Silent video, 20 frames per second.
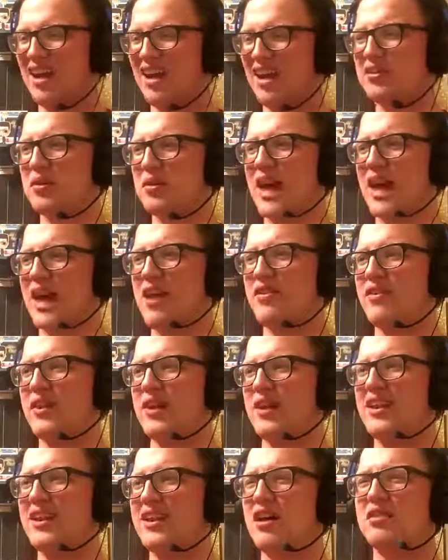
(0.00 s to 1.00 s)

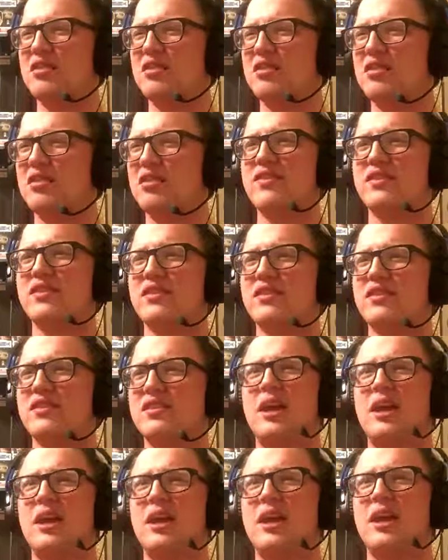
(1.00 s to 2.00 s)
us a glimpse
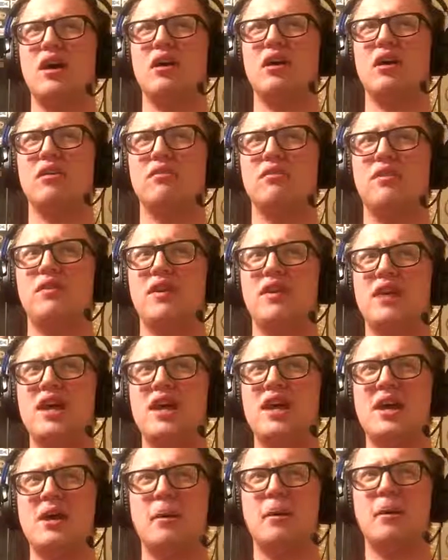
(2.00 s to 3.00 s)
of him
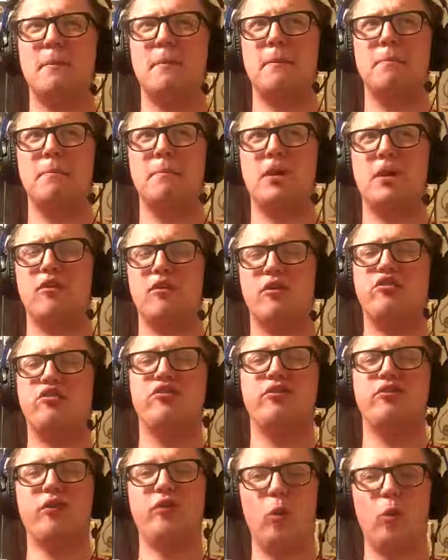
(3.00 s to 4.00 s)

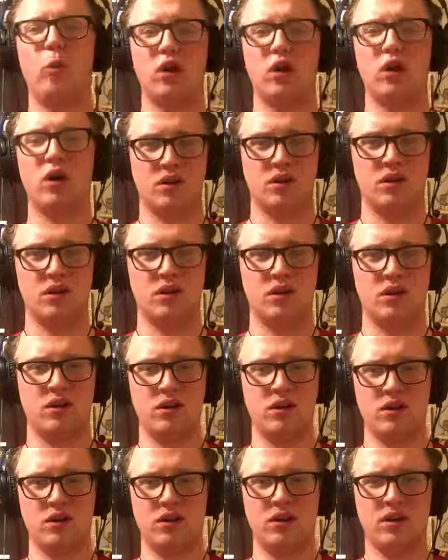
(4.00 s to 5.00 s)
before
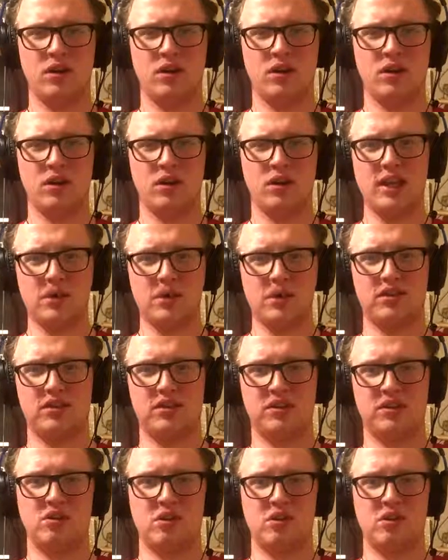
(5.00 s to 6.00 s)
he was the
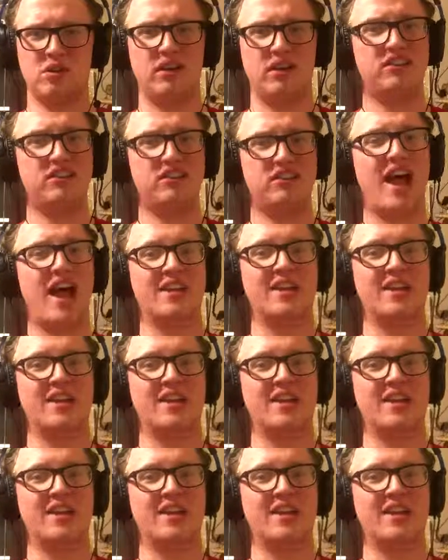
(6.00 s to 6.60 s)
Joker as Jack